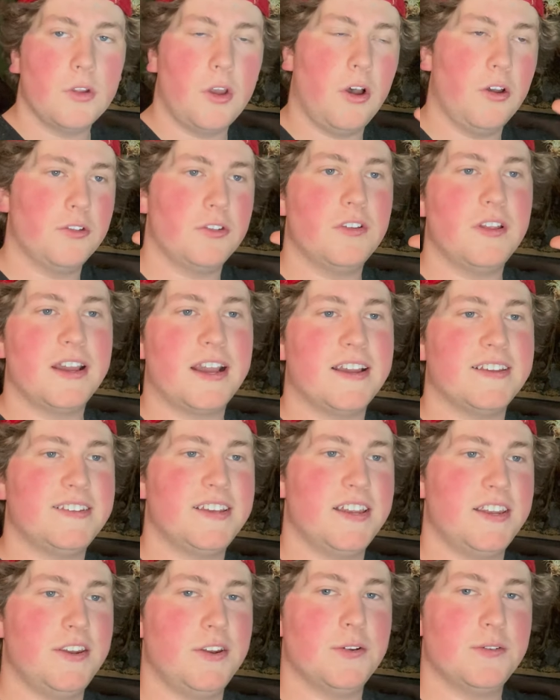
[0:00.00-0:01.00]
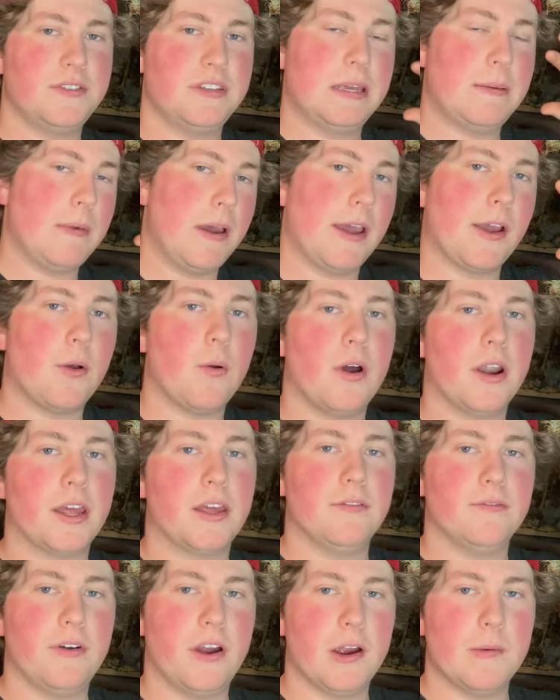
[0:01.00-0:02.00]
Also, like I said, you know, semi-aquatic
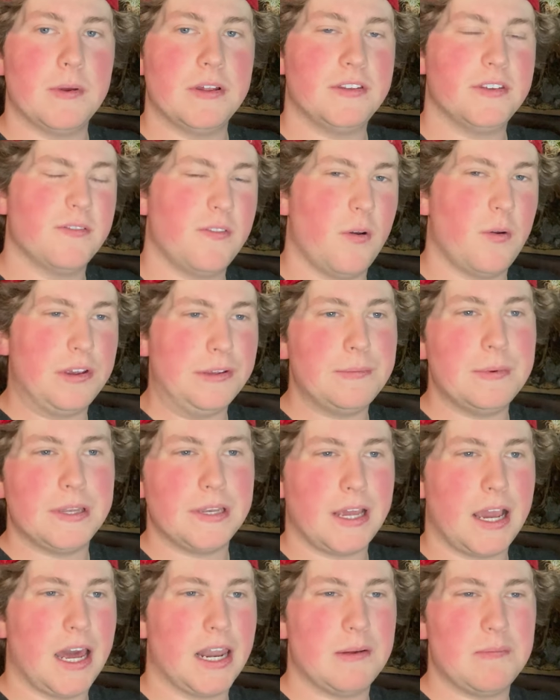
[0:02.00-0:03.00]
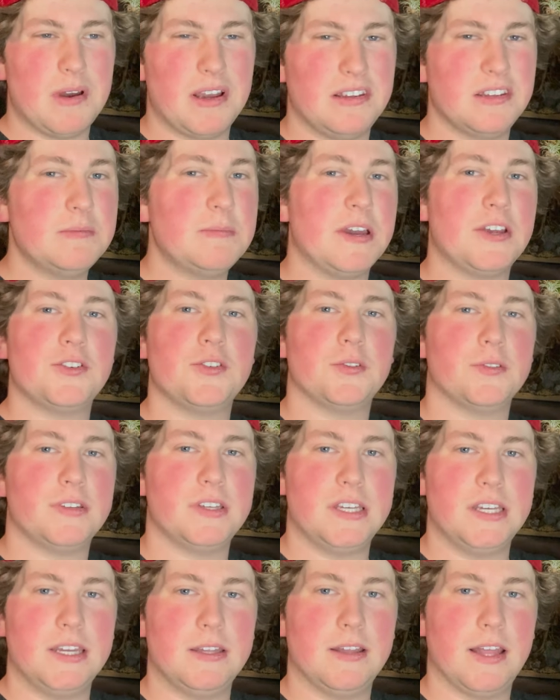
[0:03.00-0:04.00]
environments have always been kind of my
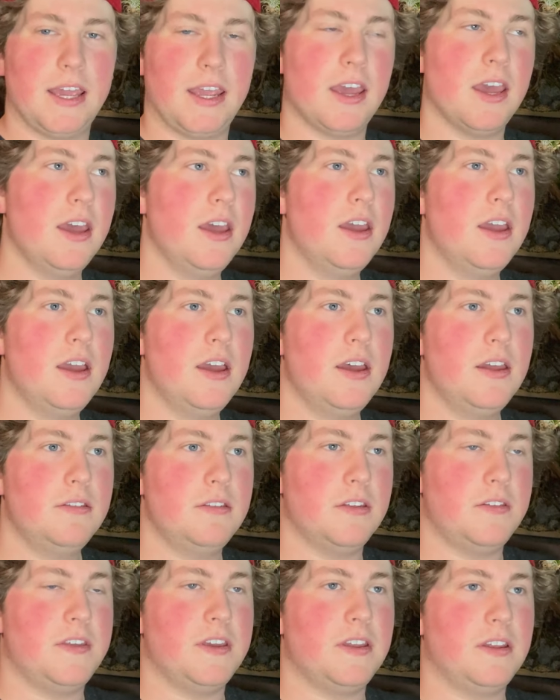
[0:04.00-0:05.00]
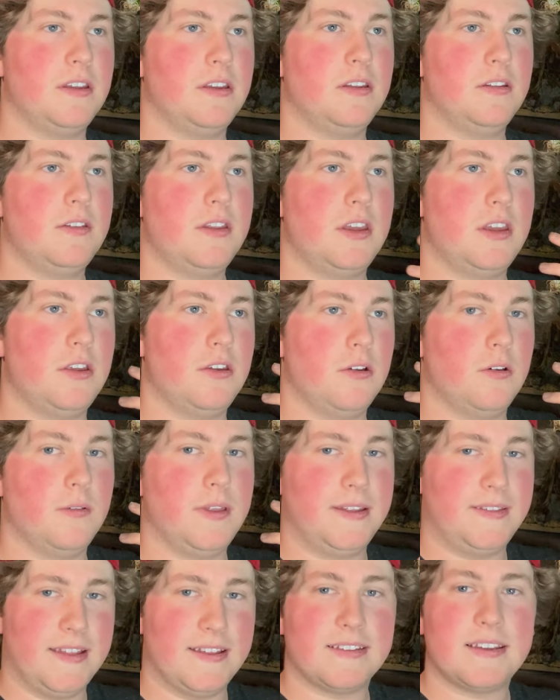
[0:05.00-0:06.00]
specialty and like the thing that, you know,
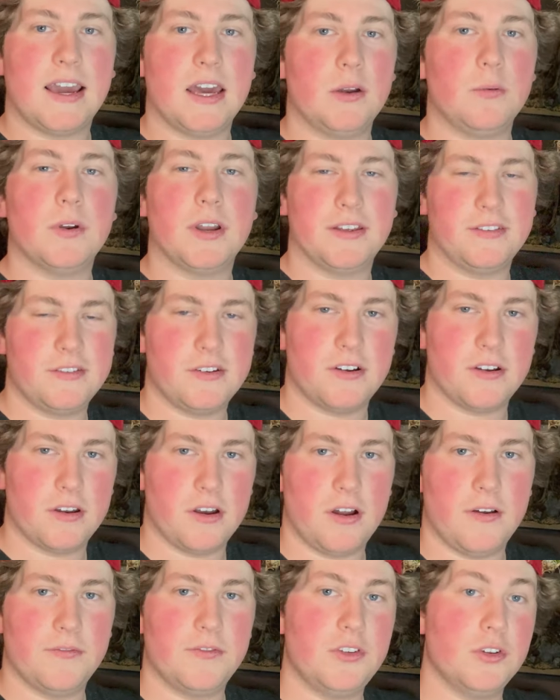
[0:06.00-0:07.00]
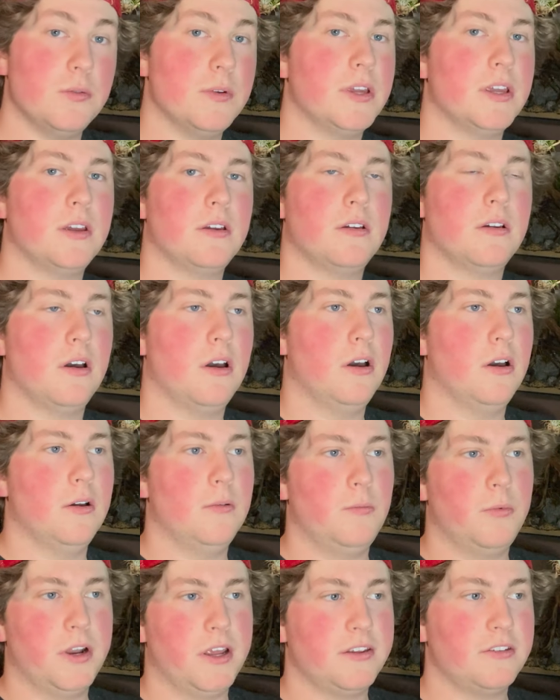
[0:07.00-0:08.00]
like that's kind of what I started off doing
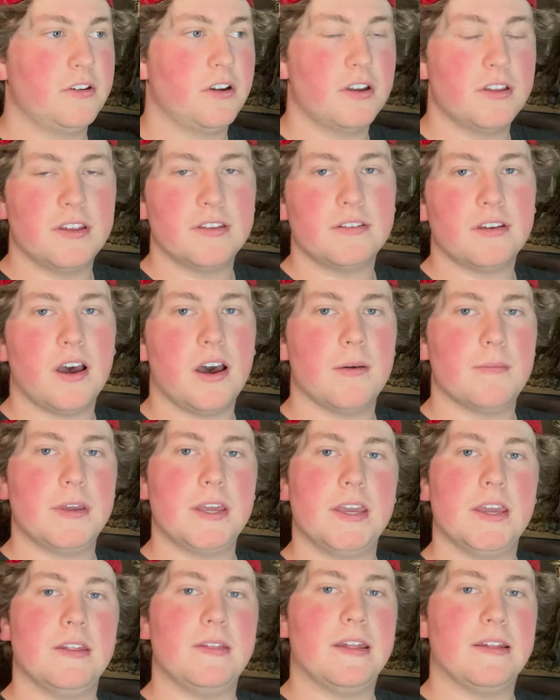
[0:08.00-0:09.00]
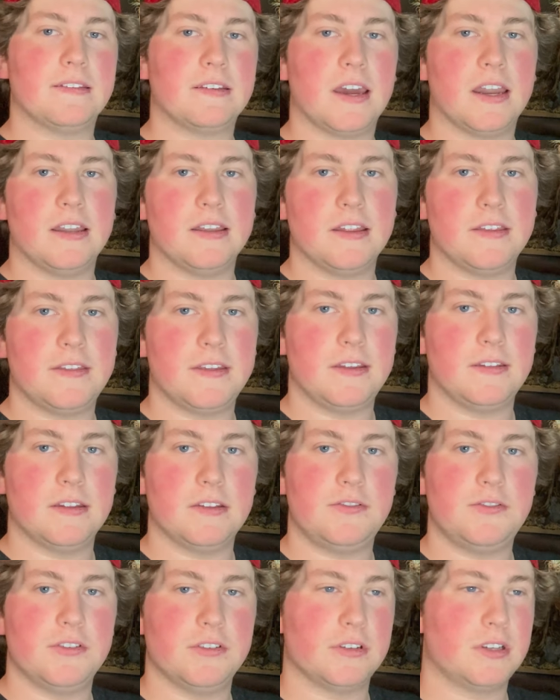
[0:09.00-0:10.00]
um, when I started this hobby and that's kind of the thing
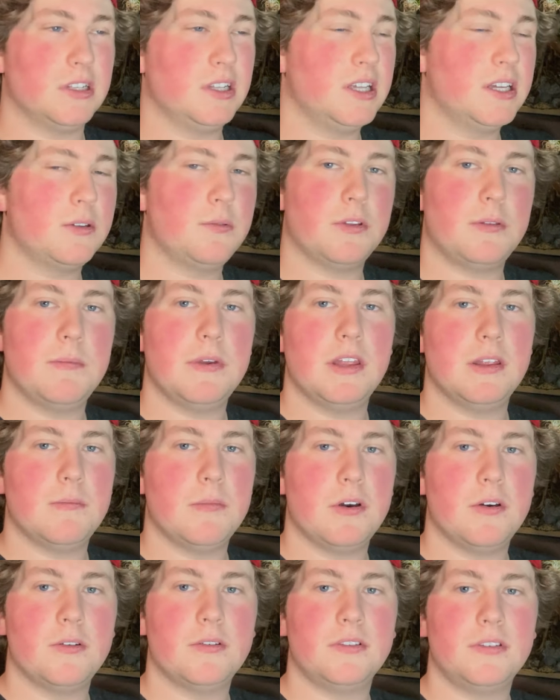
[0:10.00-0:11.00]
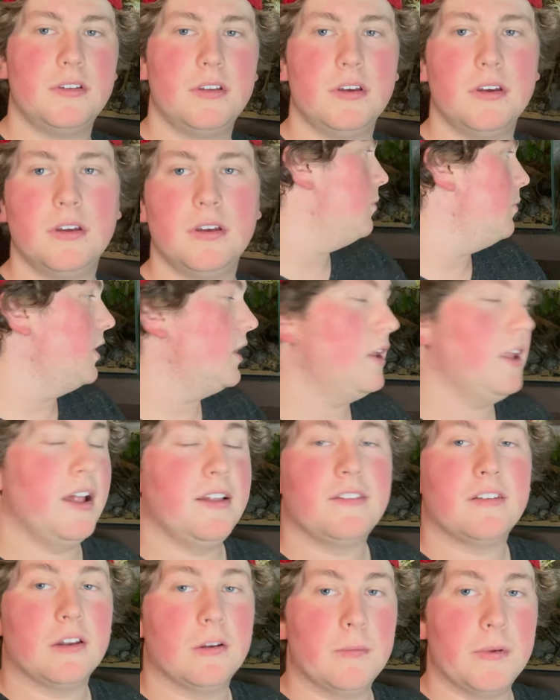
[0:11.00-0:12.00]
that's just clicked with me the most. But
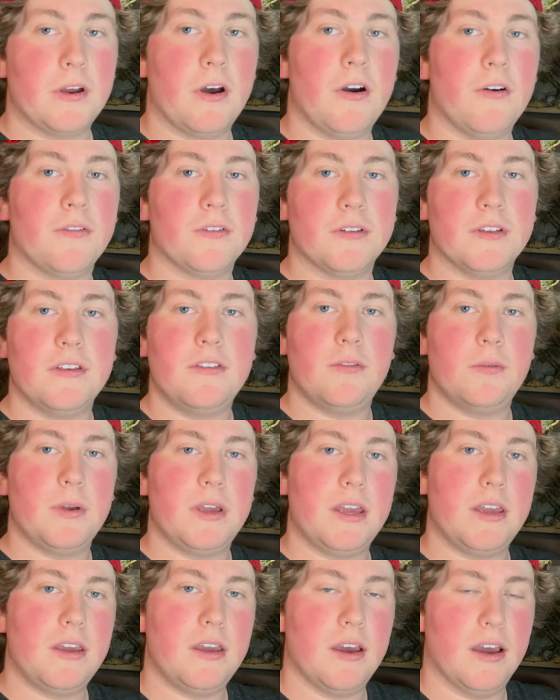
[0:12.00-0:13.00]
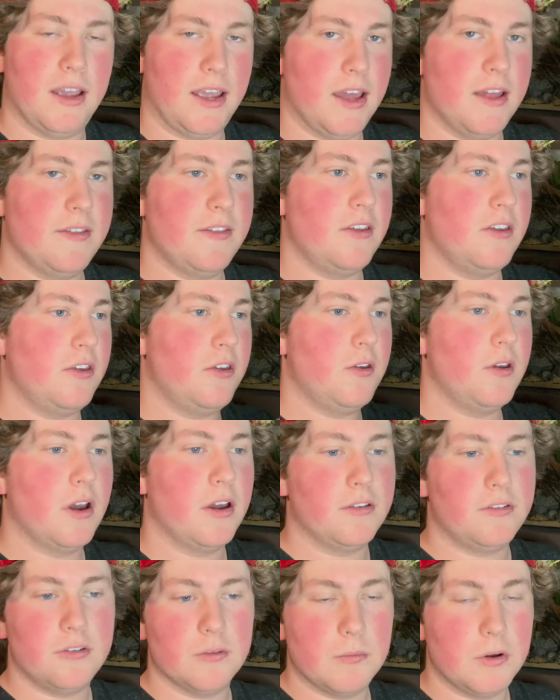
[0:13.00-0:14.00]
that's going to be all for this week. Again, thank you
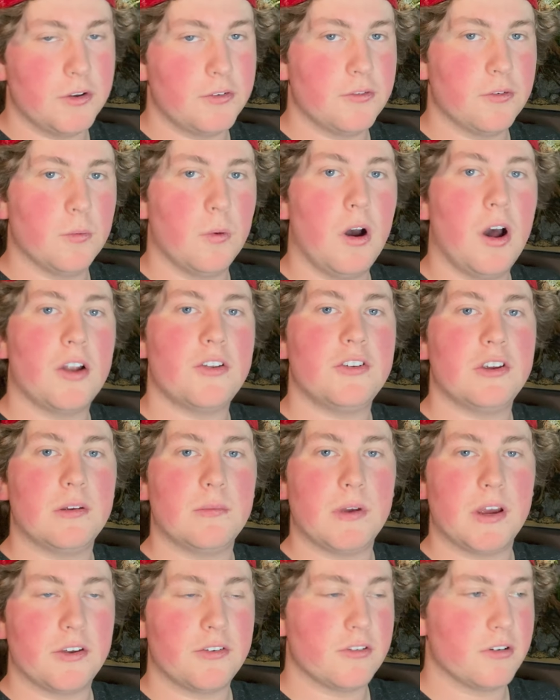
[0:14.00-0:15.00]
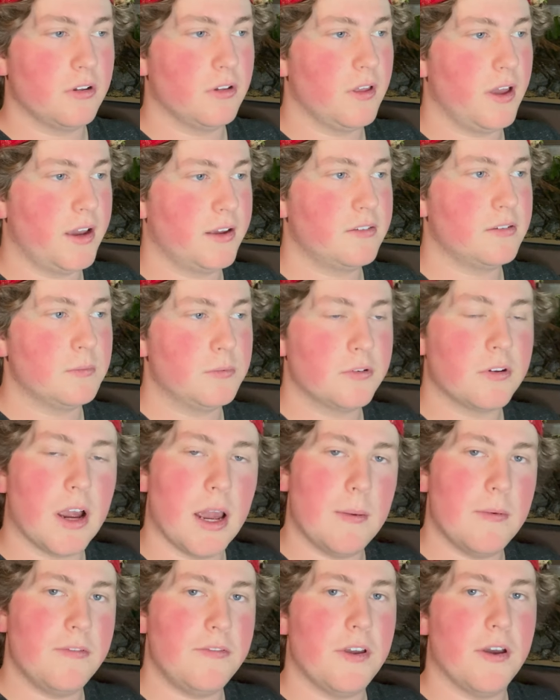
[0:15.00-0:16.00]
guys so much for watching. Make sure to like,
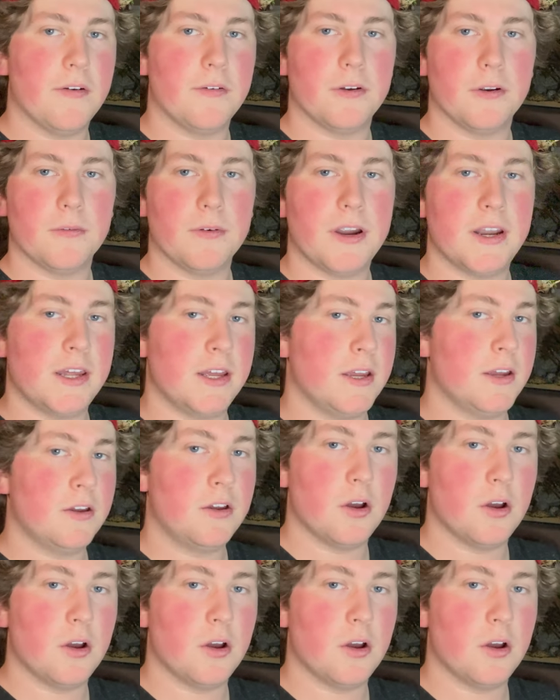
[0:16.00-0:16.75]
subscribe if you haven't already.